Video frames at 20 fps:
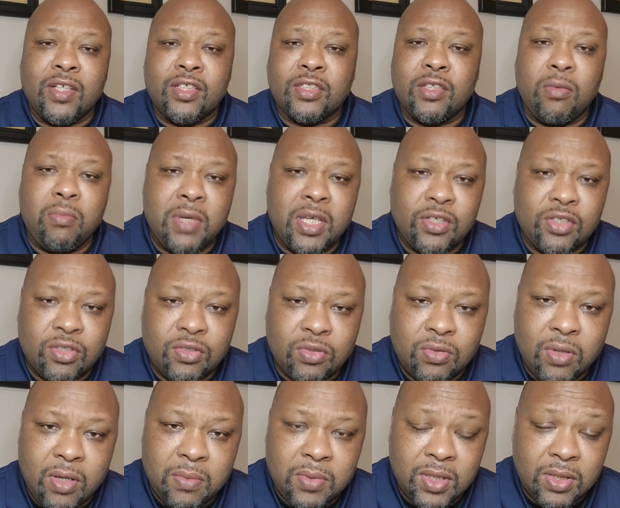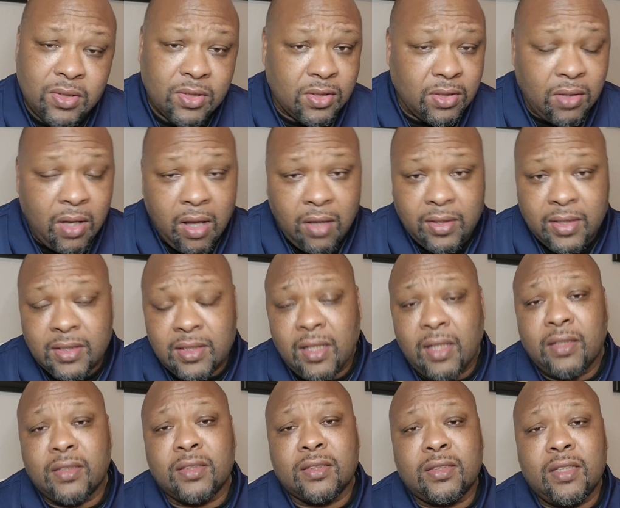so many subscriptions to all this
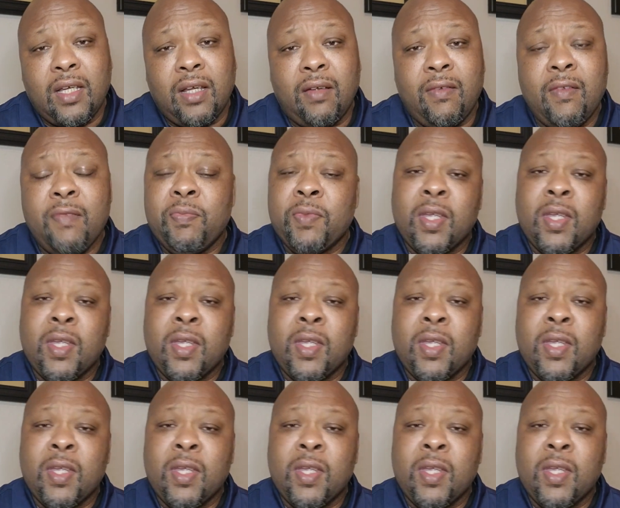other stuff.